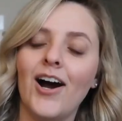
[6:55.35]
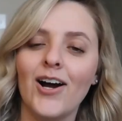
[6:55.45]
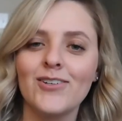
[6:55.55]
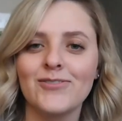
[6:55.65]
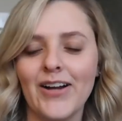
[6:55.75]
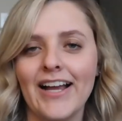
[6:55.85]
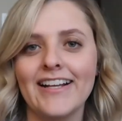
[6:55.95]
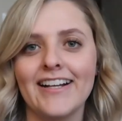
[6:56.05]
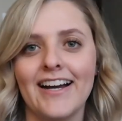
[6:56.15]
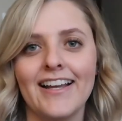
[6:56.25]
All
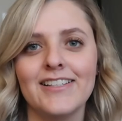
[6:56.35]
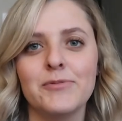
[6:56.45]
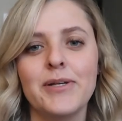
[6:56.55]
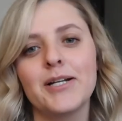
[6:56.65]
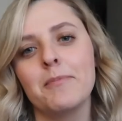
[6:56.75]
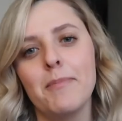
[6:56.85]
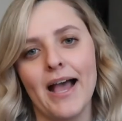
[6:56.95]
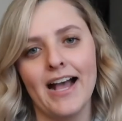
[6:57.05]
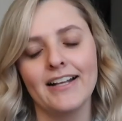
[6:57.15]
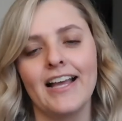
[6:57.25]
right, guys, we are
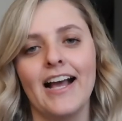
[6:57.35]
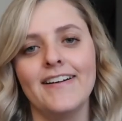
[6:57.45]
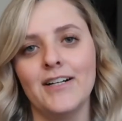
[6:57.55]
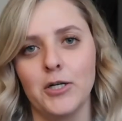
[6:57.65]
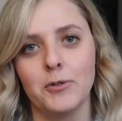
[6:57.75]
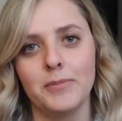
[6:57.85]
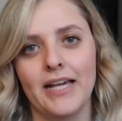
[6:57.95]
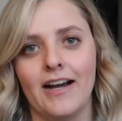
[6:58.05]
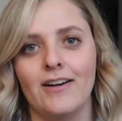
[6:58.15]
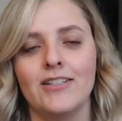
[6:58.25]
back at home
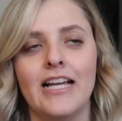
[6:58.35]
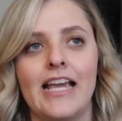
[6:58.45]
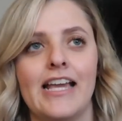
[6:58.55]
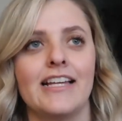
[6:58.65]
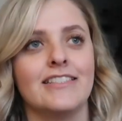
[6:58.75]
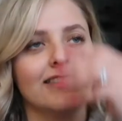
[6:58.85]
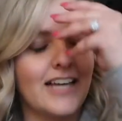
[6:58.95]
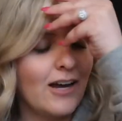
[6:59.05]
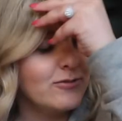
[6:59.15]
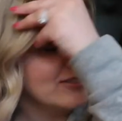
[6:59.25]
now, and
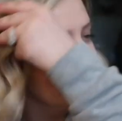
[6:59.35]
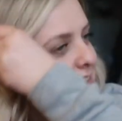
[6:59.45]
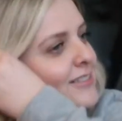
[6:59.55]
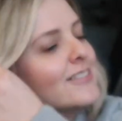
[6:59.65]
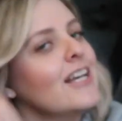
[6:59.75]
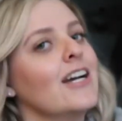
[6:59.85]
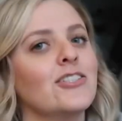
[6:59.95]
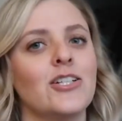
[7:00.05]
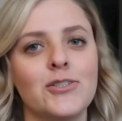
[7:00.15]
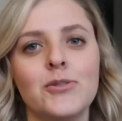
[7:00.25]
that was
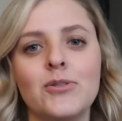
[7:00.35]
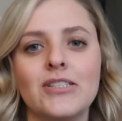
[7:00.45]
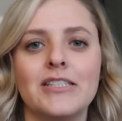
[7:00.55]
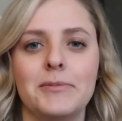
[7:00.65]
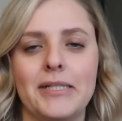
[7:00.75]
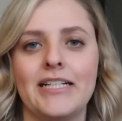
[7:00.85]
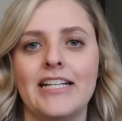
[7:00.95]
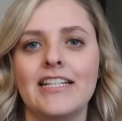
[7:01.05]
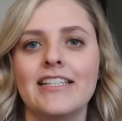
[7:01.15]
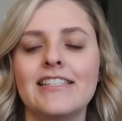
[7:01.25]
such a cool
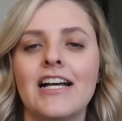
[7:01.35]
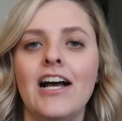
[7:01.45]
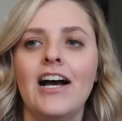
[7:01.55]
experience.